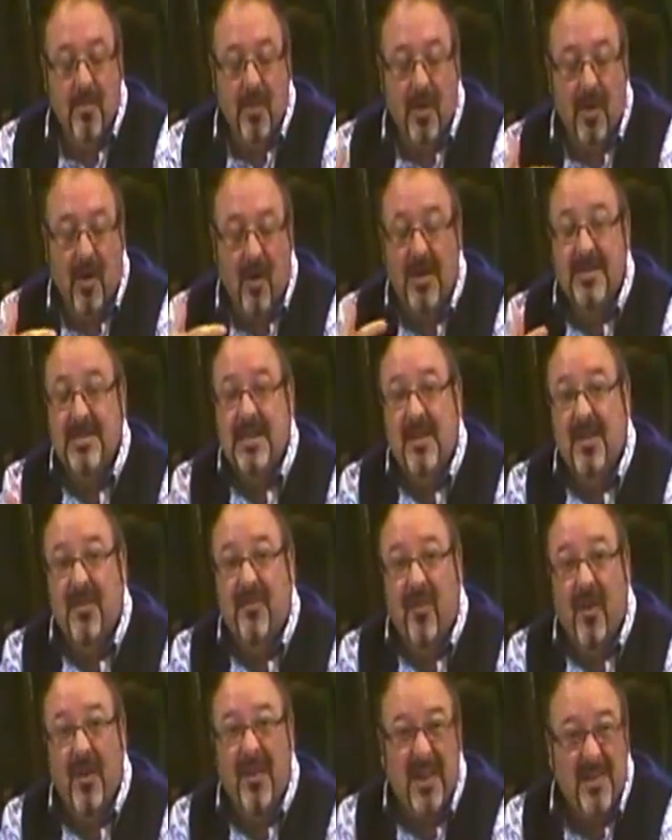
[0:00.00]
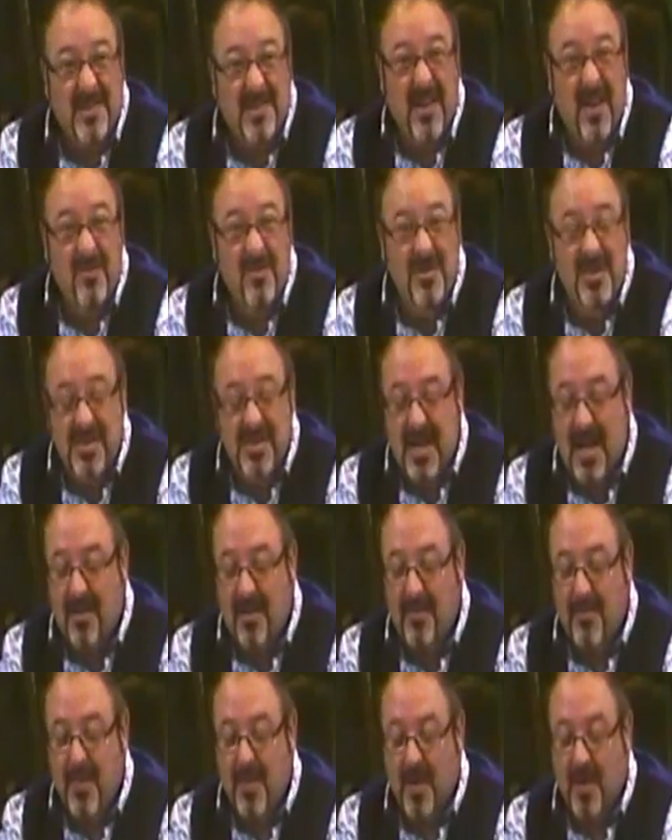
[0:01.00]
but I tend to find that slows you
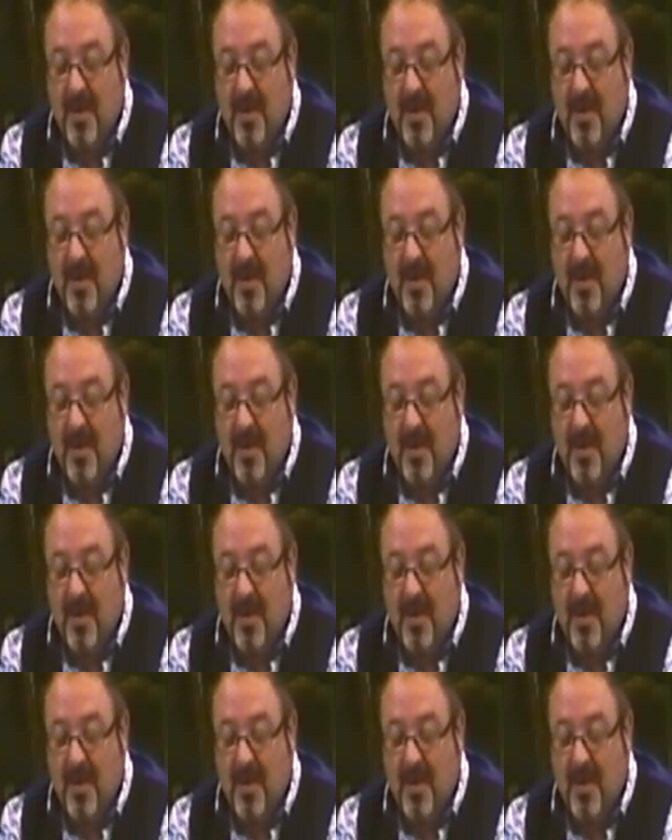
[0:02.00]
down.